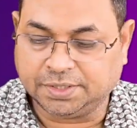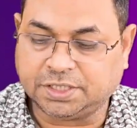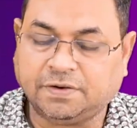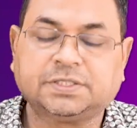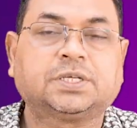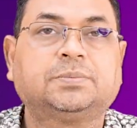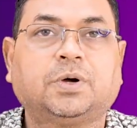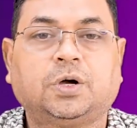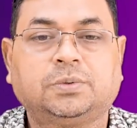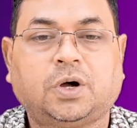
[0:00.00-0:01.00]
JavaScript
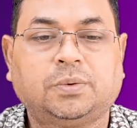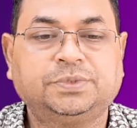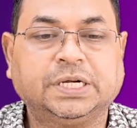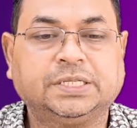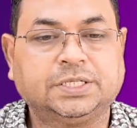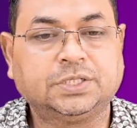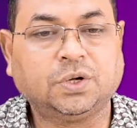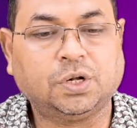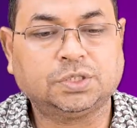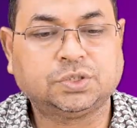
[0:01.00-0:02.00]
object. This is
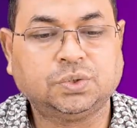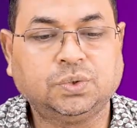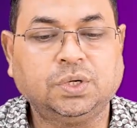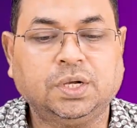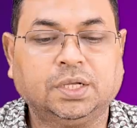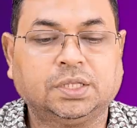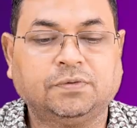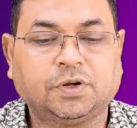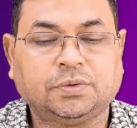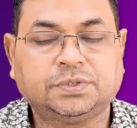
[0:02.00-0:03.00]
also
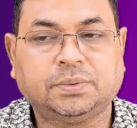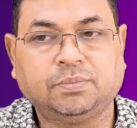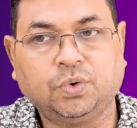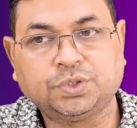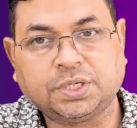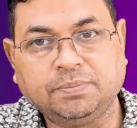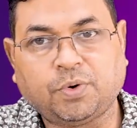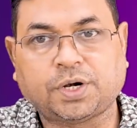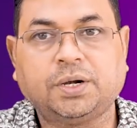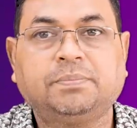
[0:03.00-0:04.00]
one of the most
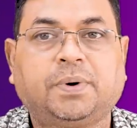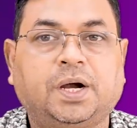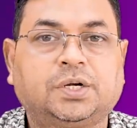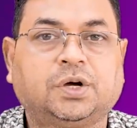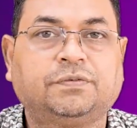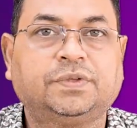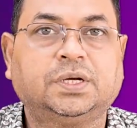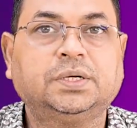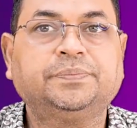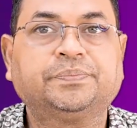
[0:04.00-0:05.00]
important part of
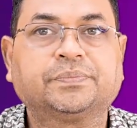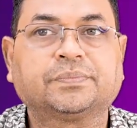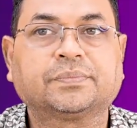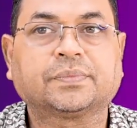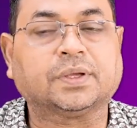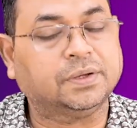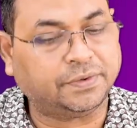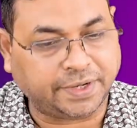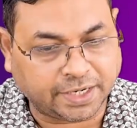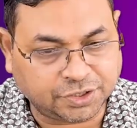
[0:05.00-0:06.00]
the
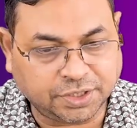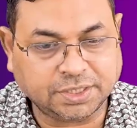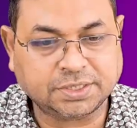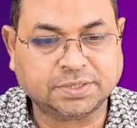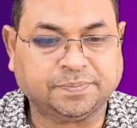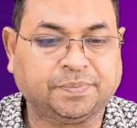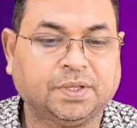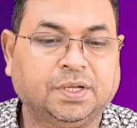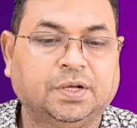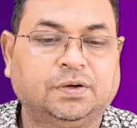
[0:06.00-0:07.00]

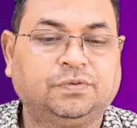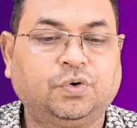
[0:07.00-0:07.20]
React.js.